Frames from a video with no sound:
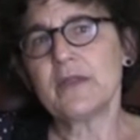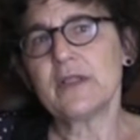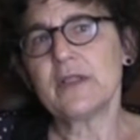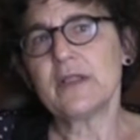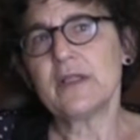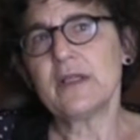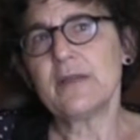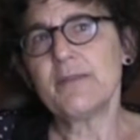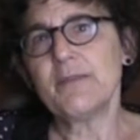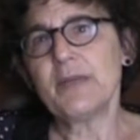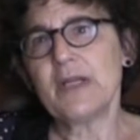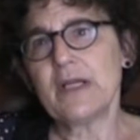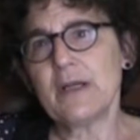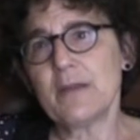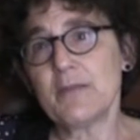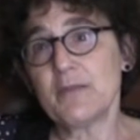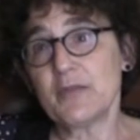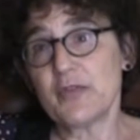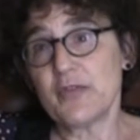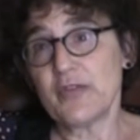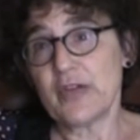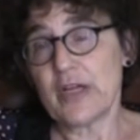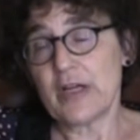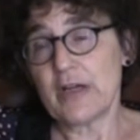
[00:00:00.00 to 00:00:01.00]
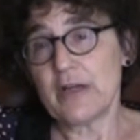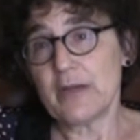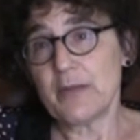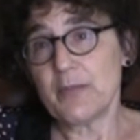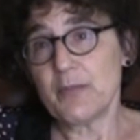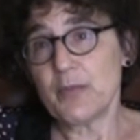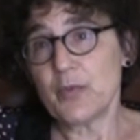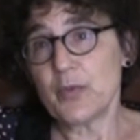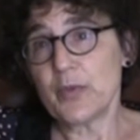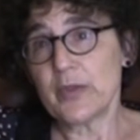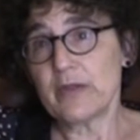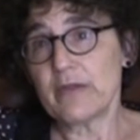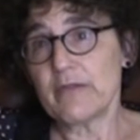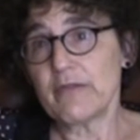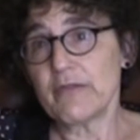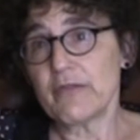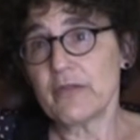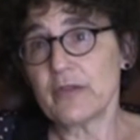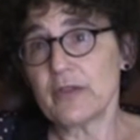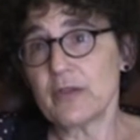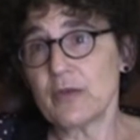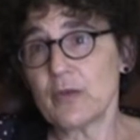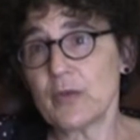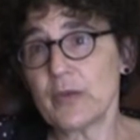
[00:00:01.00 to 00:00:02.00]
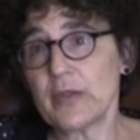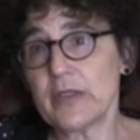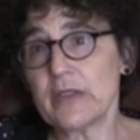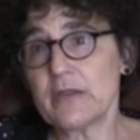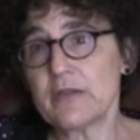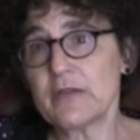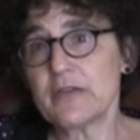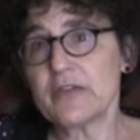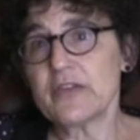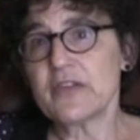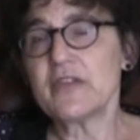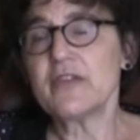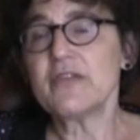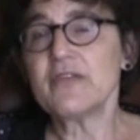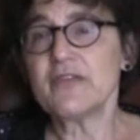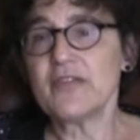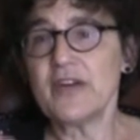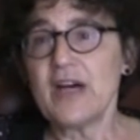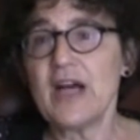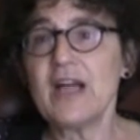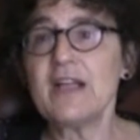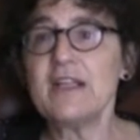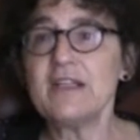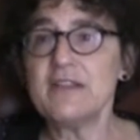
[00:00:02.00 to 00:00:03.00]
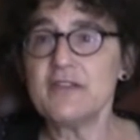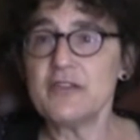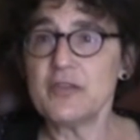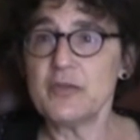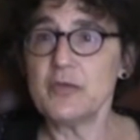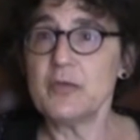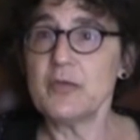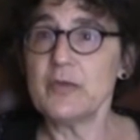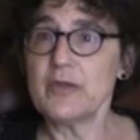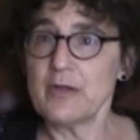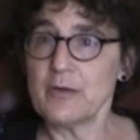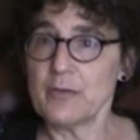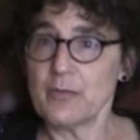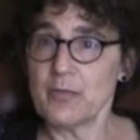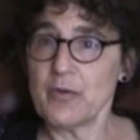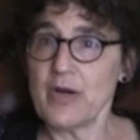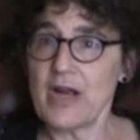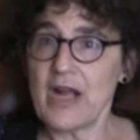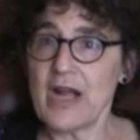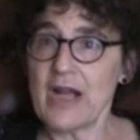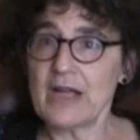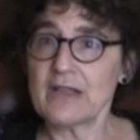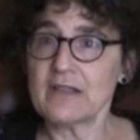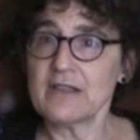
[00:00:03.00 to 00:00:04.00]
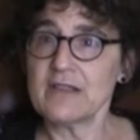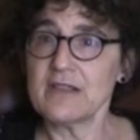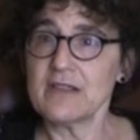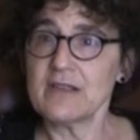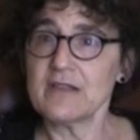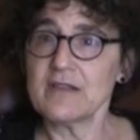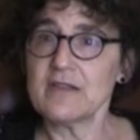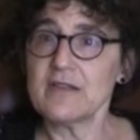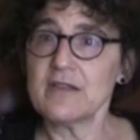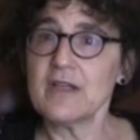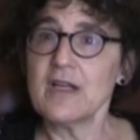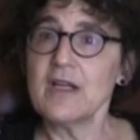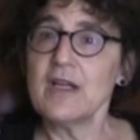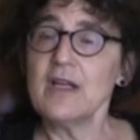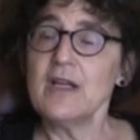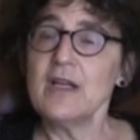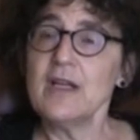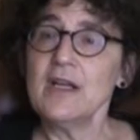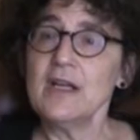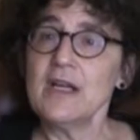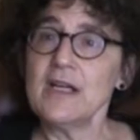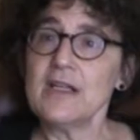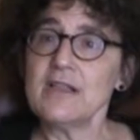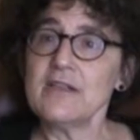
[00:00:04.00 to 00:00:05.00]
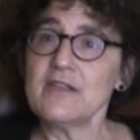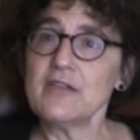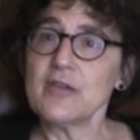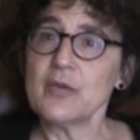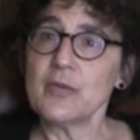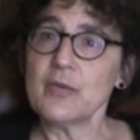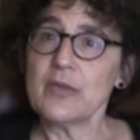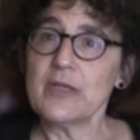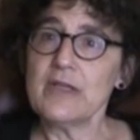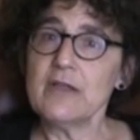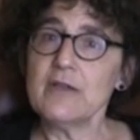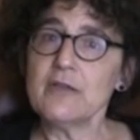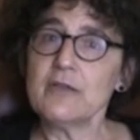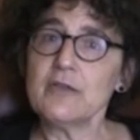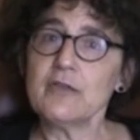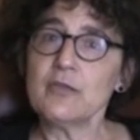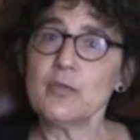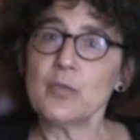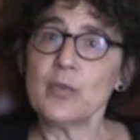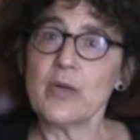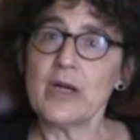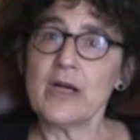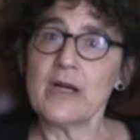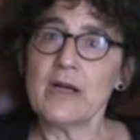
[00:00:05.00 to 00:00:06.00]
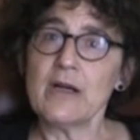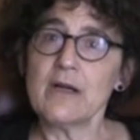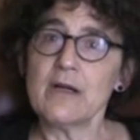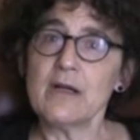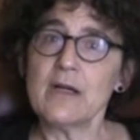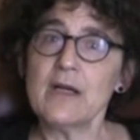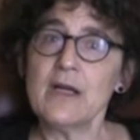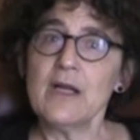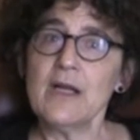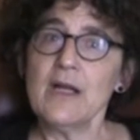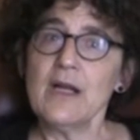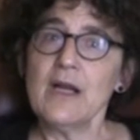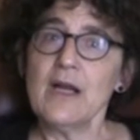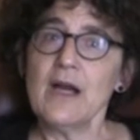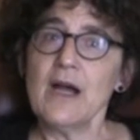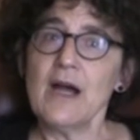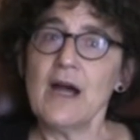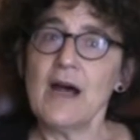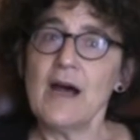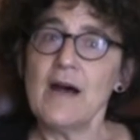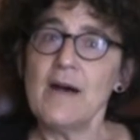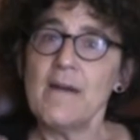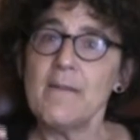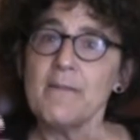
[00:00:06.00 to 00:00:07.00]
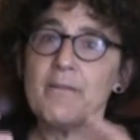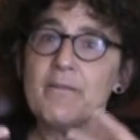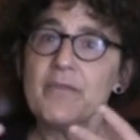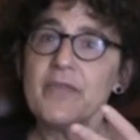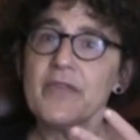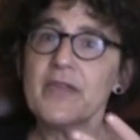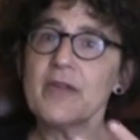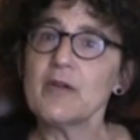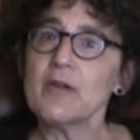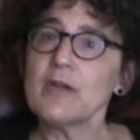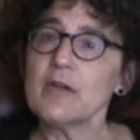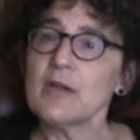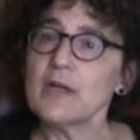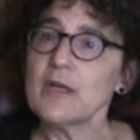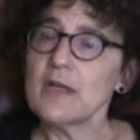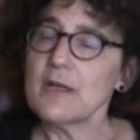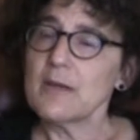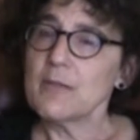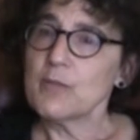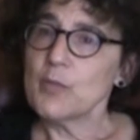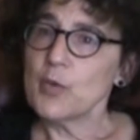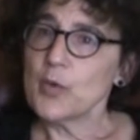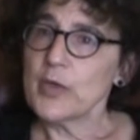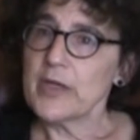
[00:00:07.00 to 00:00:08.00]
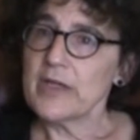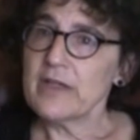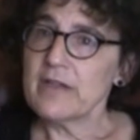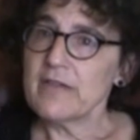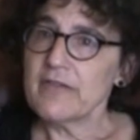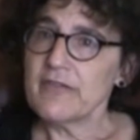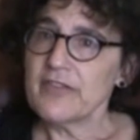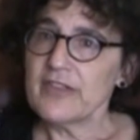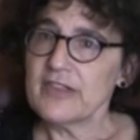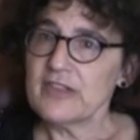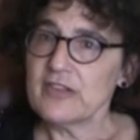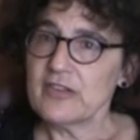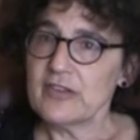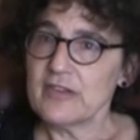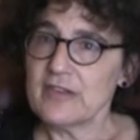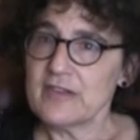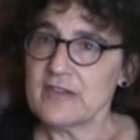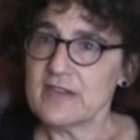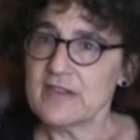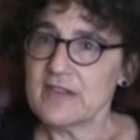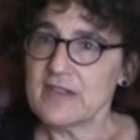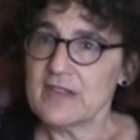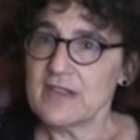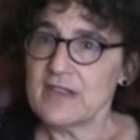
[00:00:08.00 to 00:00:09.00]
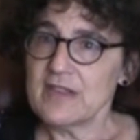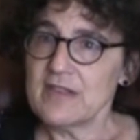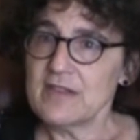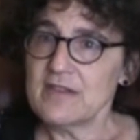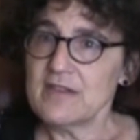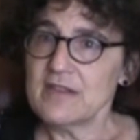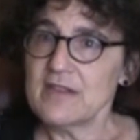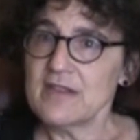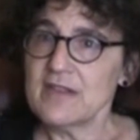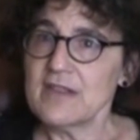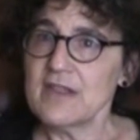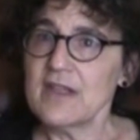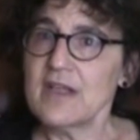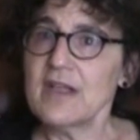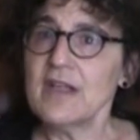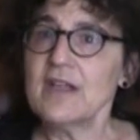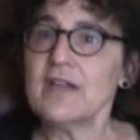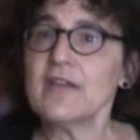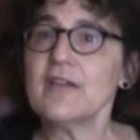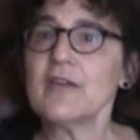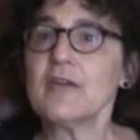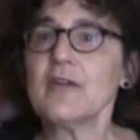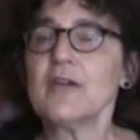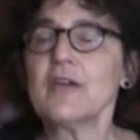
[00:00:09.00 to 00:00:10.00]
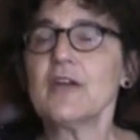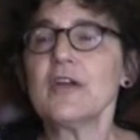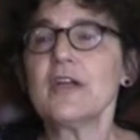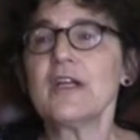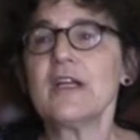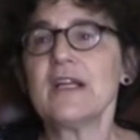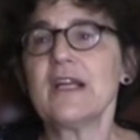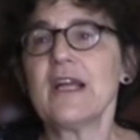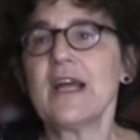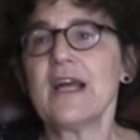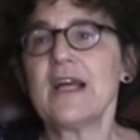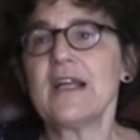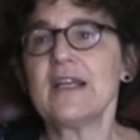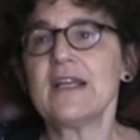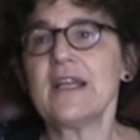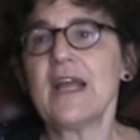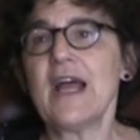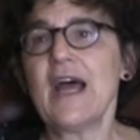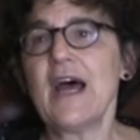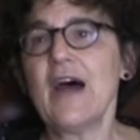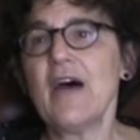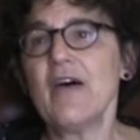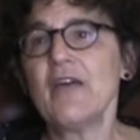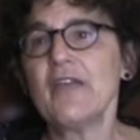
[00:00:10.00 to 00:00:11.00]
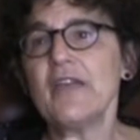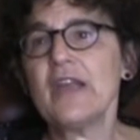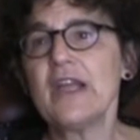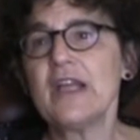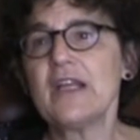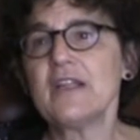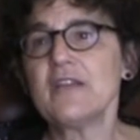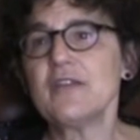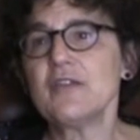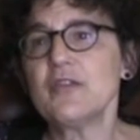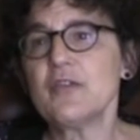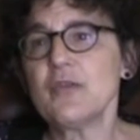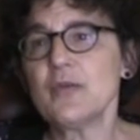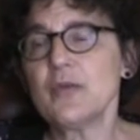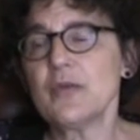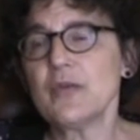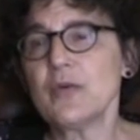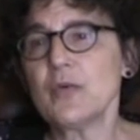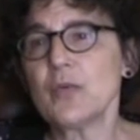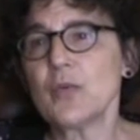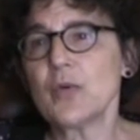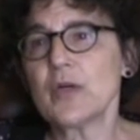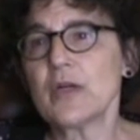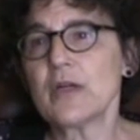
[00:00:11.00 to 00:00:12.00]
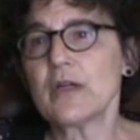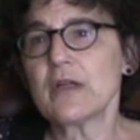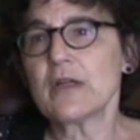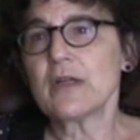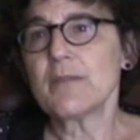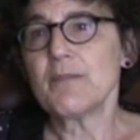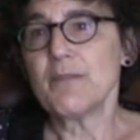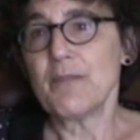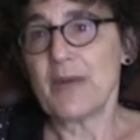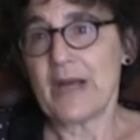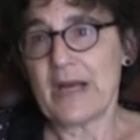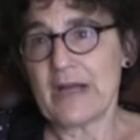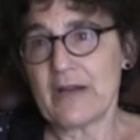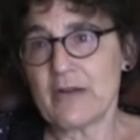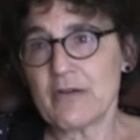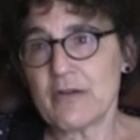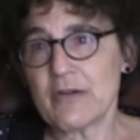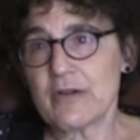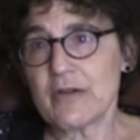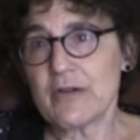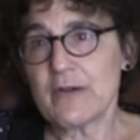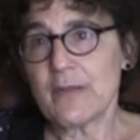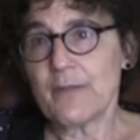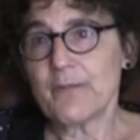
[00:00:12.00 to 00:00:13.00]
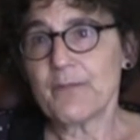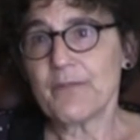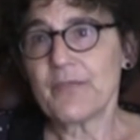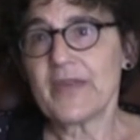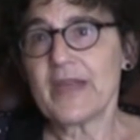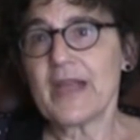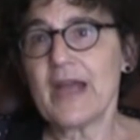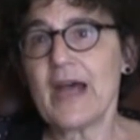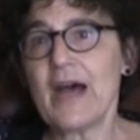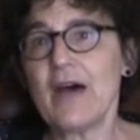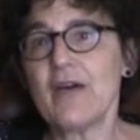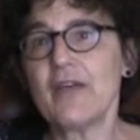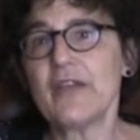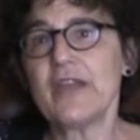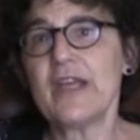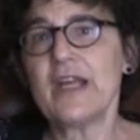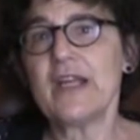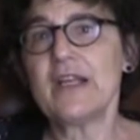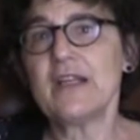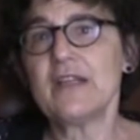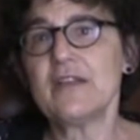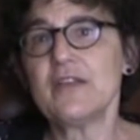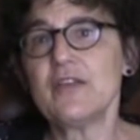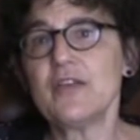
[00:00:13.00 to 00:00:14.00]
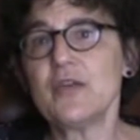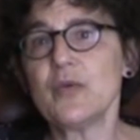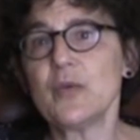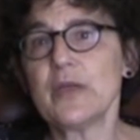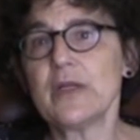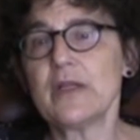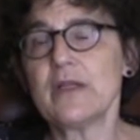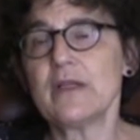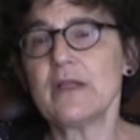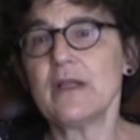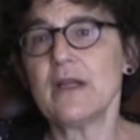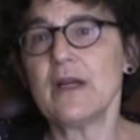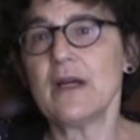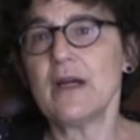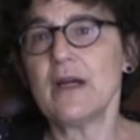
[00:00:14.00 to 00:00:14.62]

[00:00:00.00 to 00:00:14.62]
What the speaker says: it becomes very important for lawyers to fine-tune their practice. And so here's where they're looking more at efficiencies. They're looking at how they can do the work better, how they can do it